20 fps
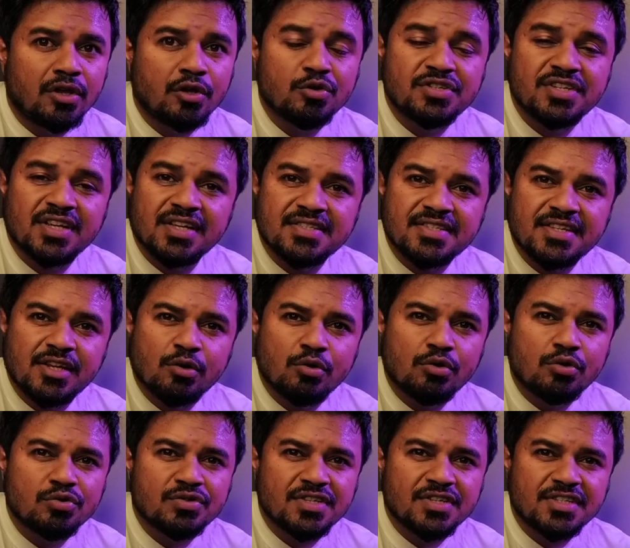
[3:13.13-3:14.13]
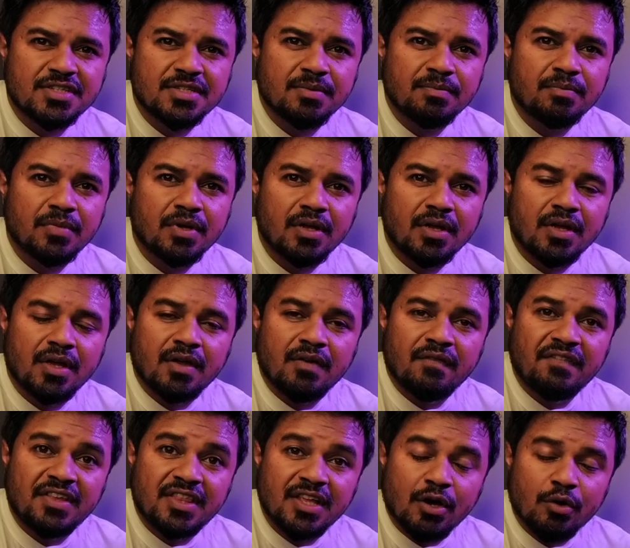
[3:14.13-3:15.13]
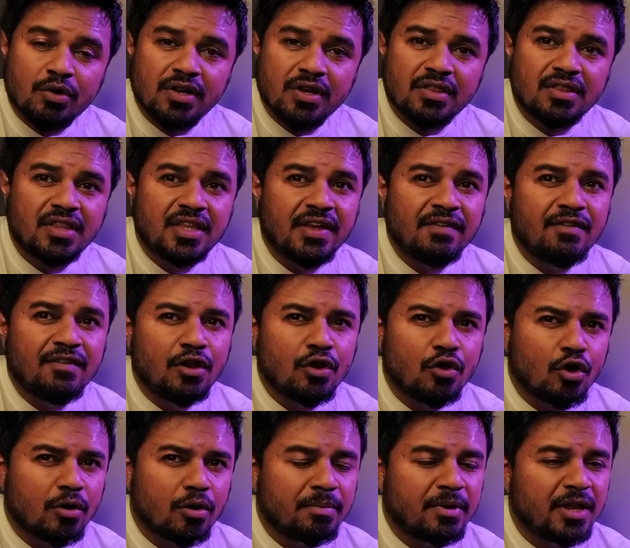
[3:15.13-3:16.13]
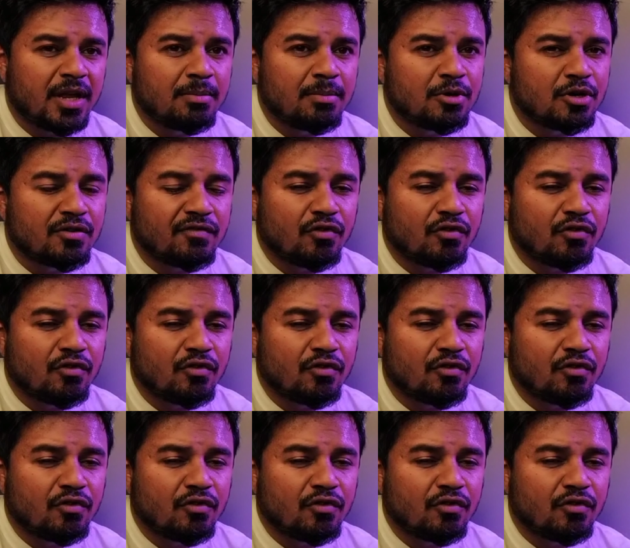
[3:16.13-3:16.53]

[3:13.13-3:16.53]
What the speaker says: using a CO2 system. Without it, they will not be able to